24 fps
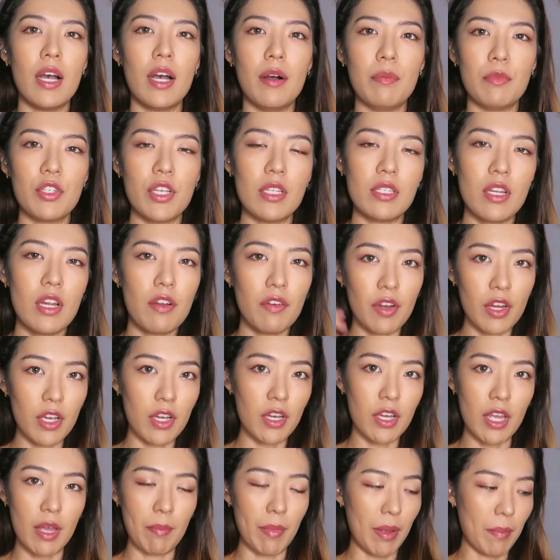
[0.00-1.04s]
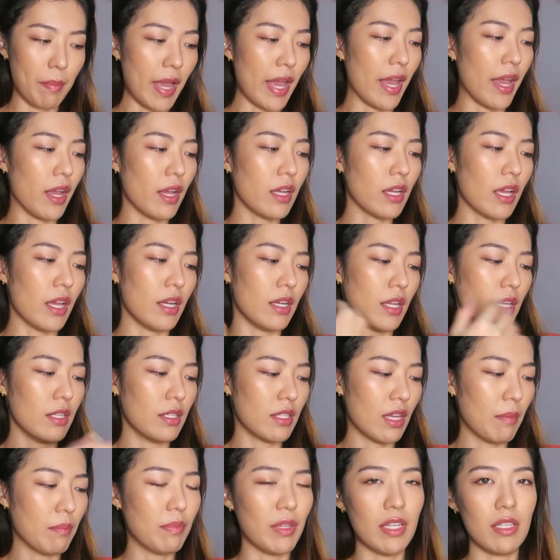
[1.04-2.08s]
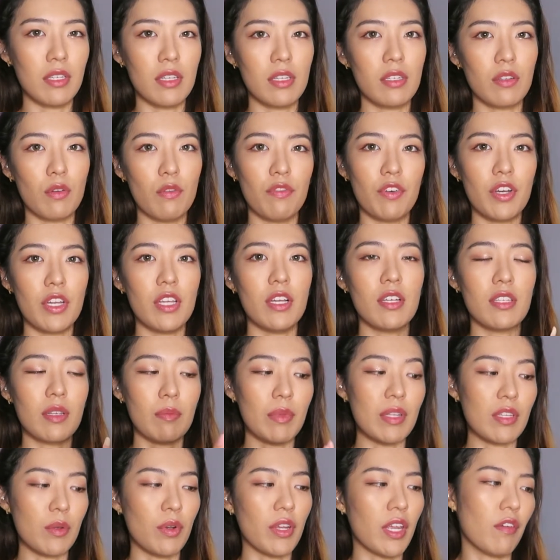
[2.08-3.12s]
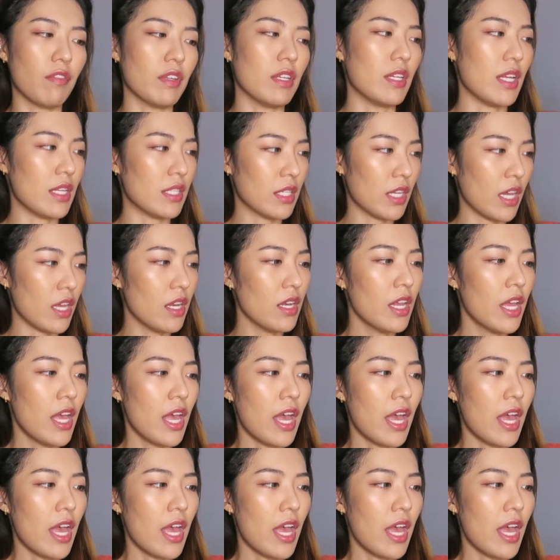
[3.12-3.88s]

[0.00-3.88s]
chest area and my back, and then some places over here sometimes when I get off the dead skin,